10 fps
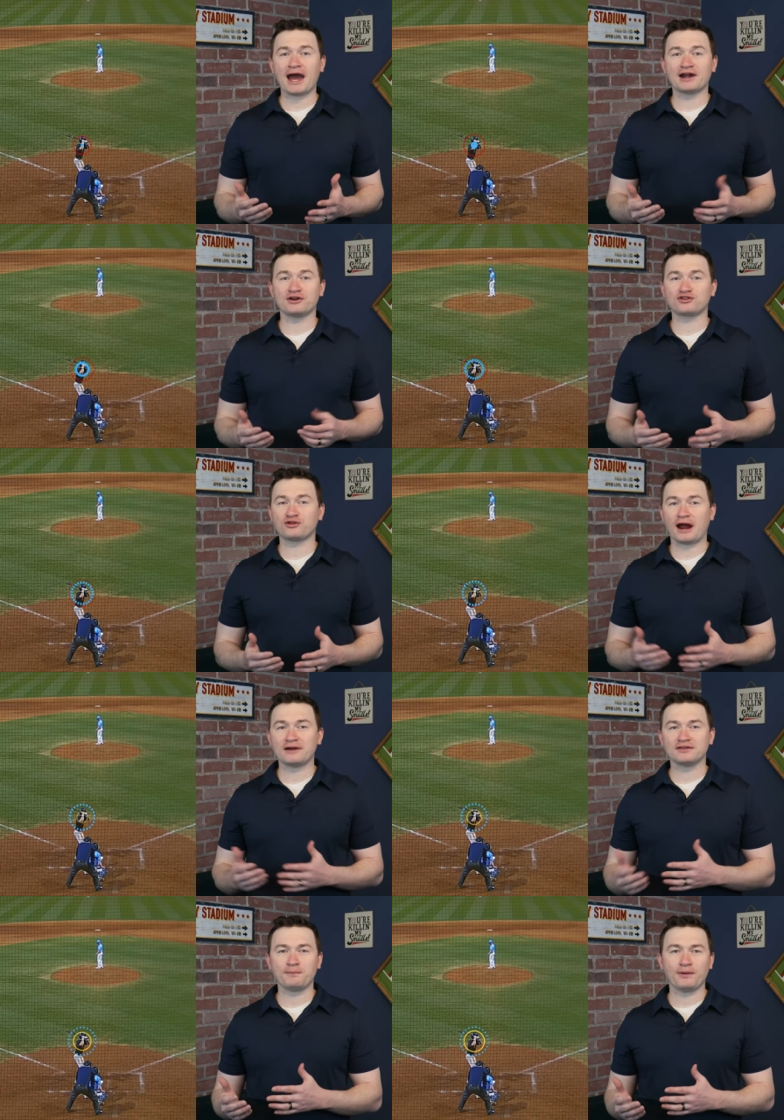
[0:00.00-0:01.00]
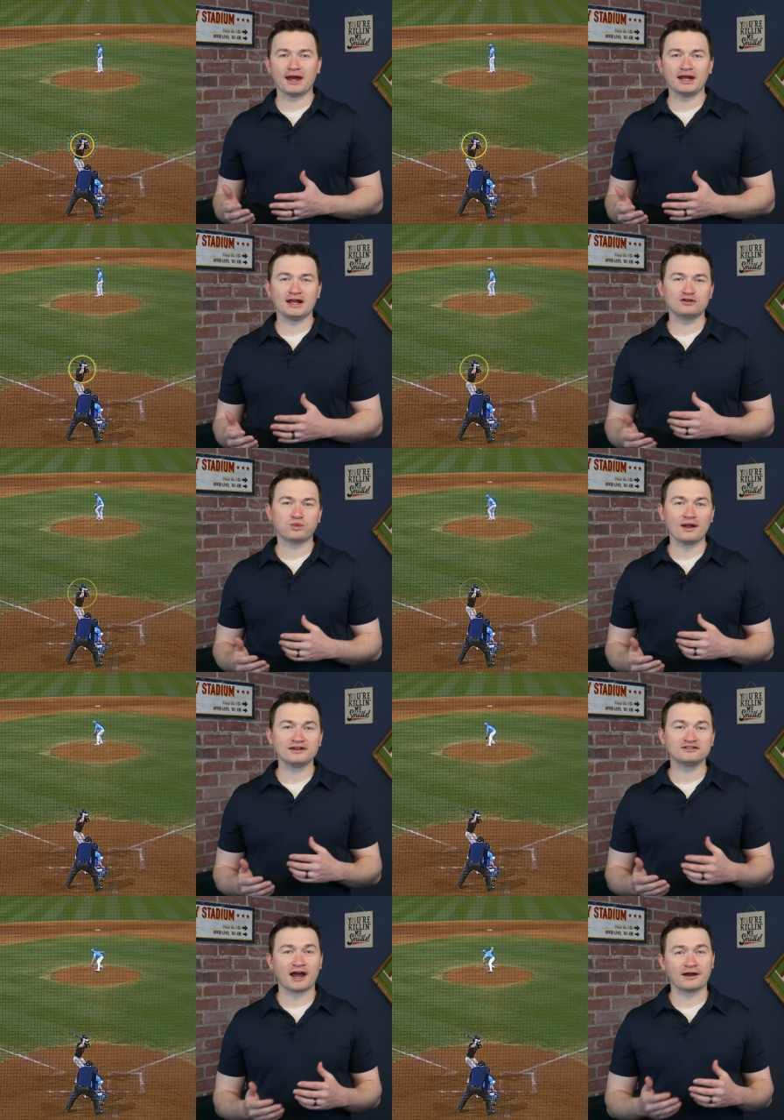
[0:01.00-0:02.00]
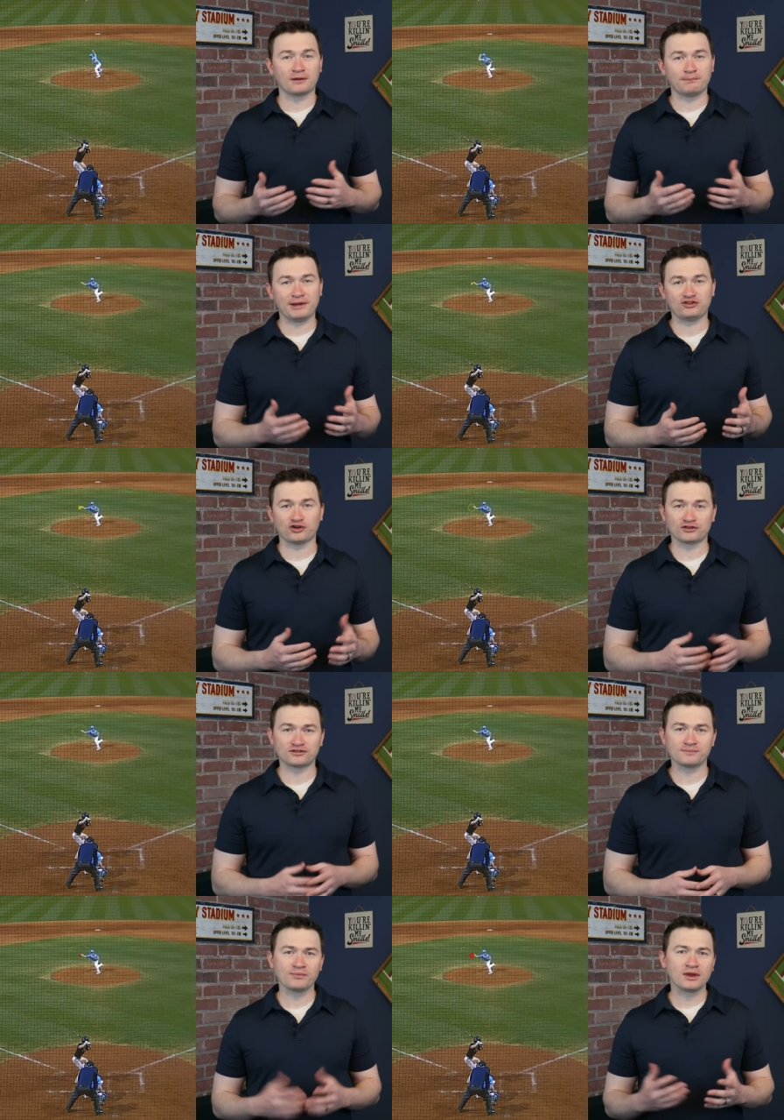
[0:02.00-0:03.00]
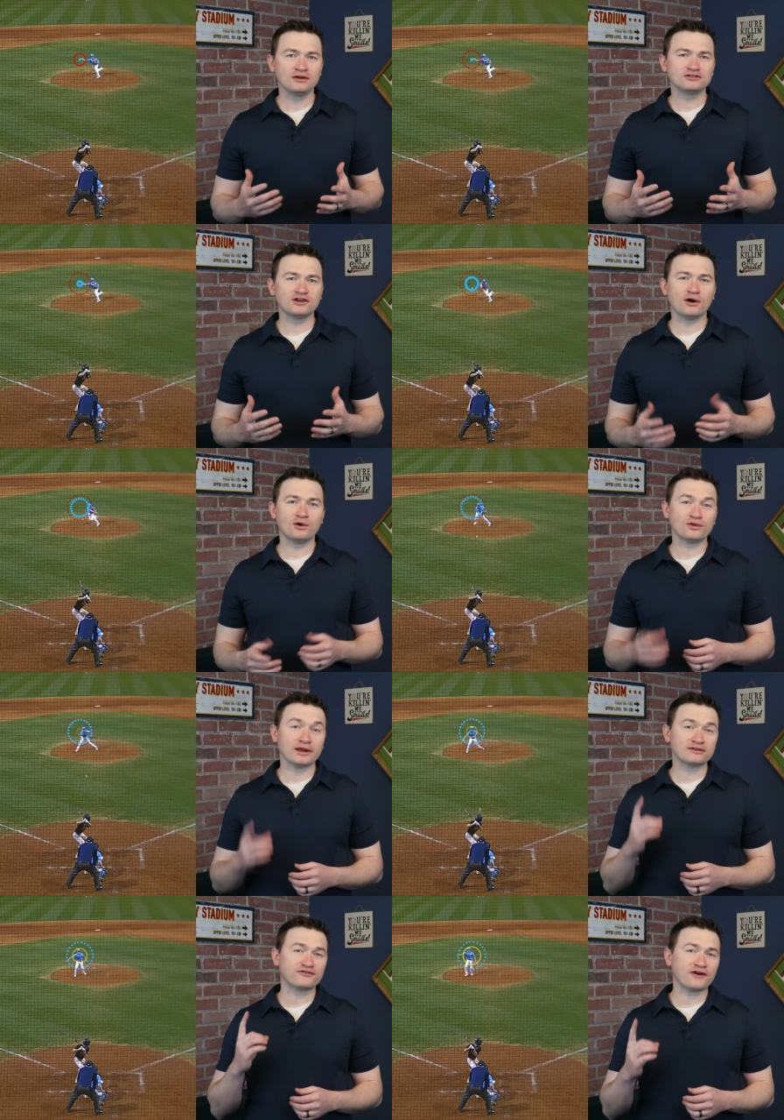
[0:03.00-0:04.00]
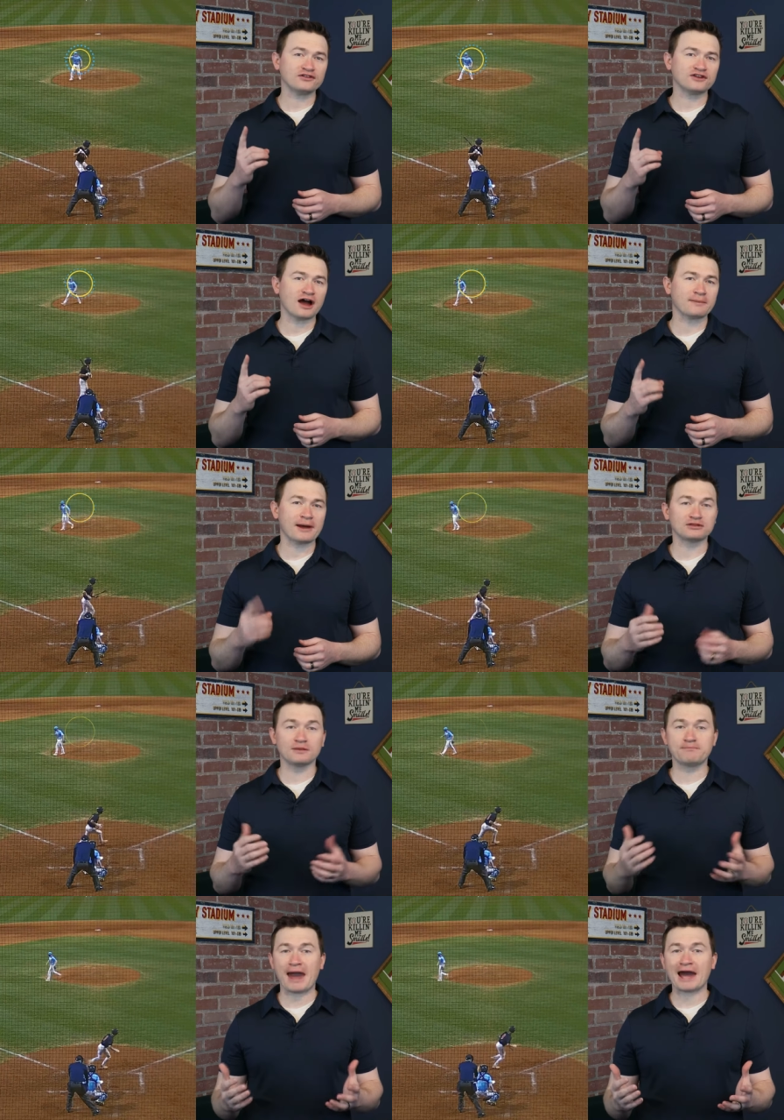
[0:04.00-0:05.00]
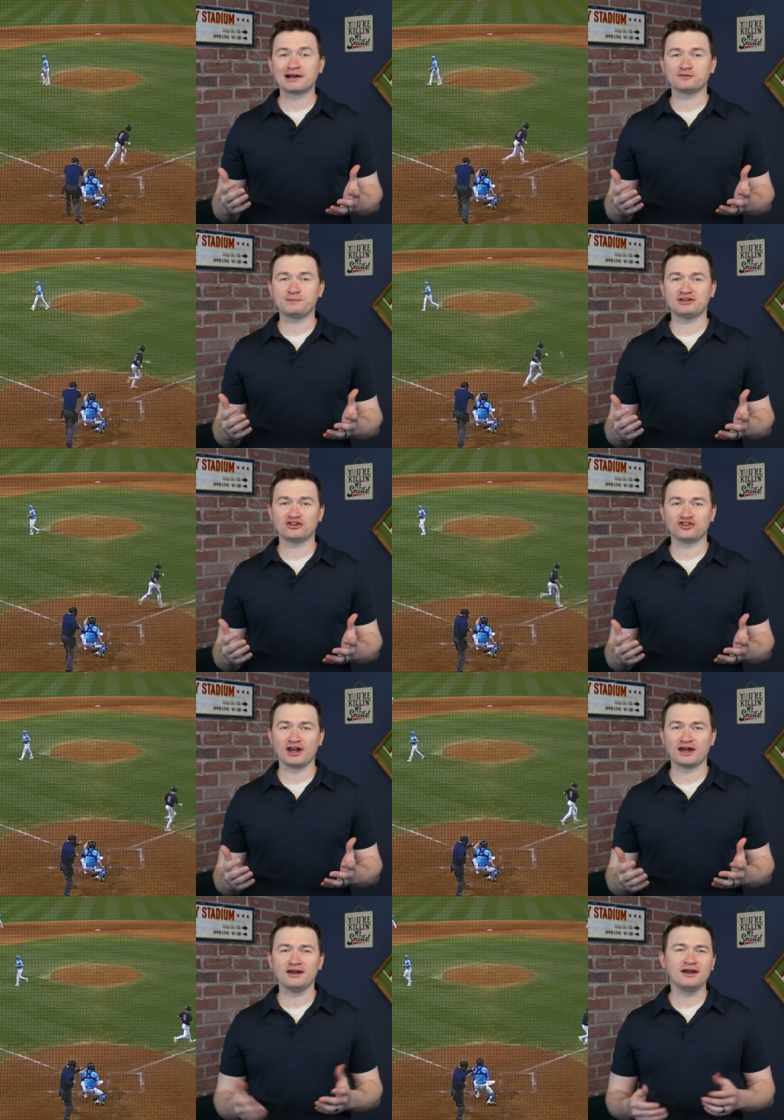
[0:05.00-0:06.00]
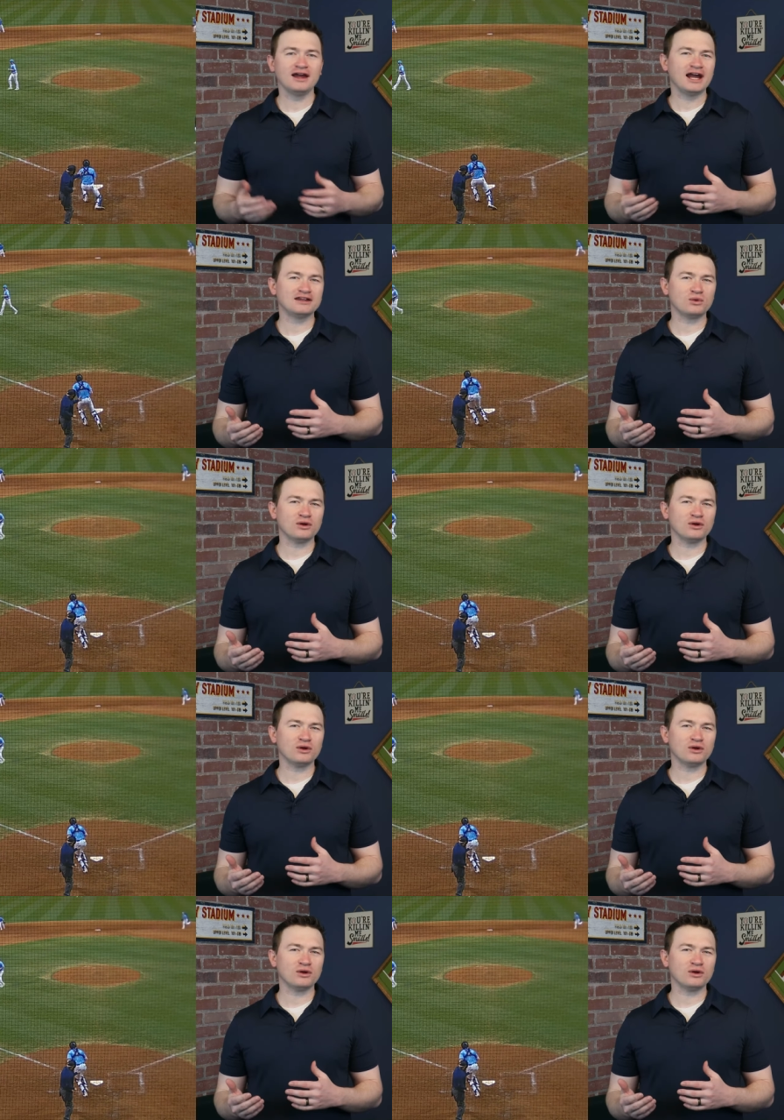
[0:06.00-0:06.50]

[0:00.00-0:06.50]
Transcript: batters crowding the plate as well as sidearm pitchers. So let's first talk about the batter's positioning, and then